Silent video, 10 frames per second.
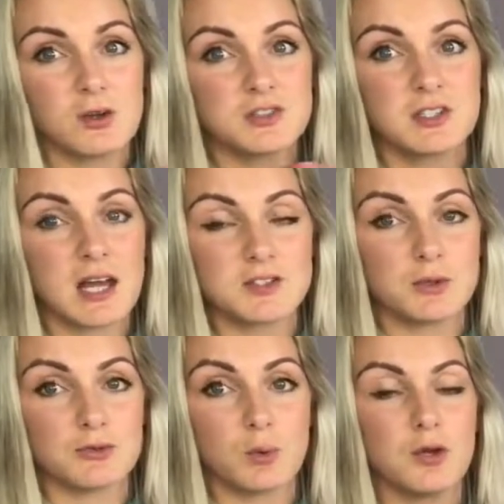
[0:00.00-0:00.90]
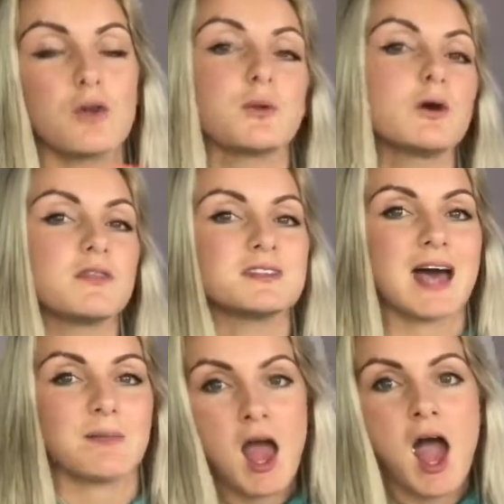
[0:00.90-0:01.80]
to like 200 quid, or they were at the
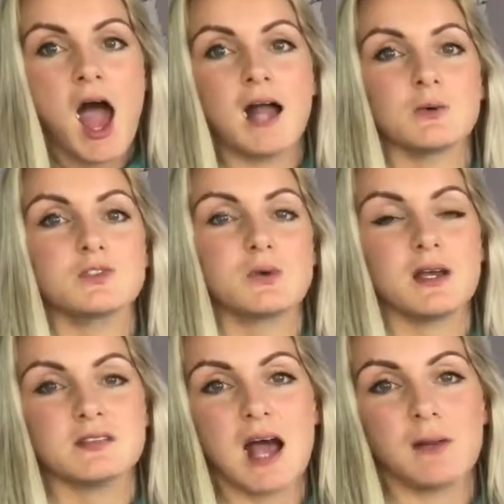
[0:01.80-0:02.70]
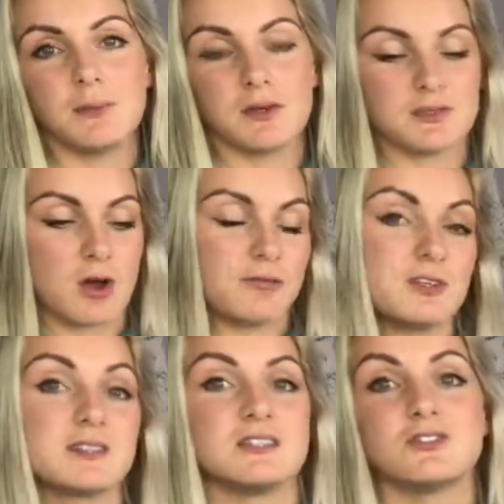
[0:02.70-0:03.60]
time. And I was so excited because
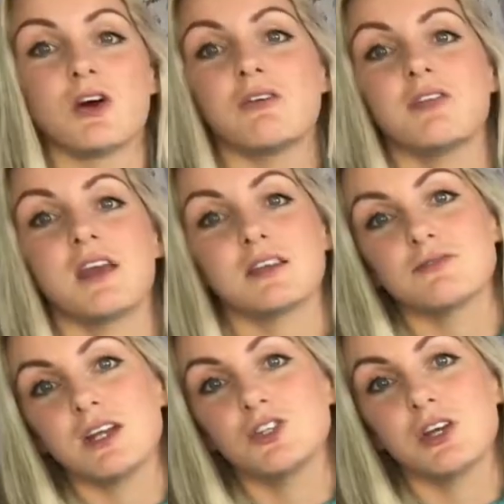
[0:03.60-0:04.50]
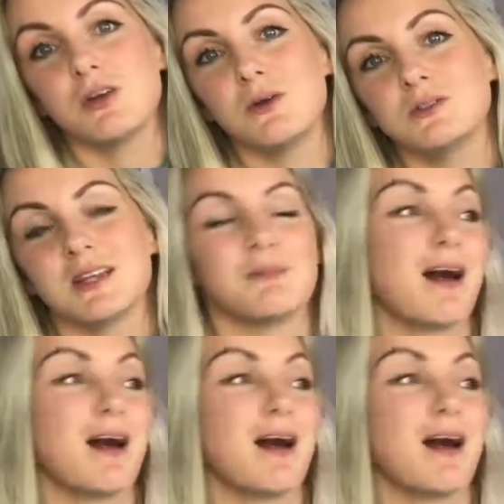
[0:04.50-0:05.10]
obviously Dorothy has red shoes, and I'm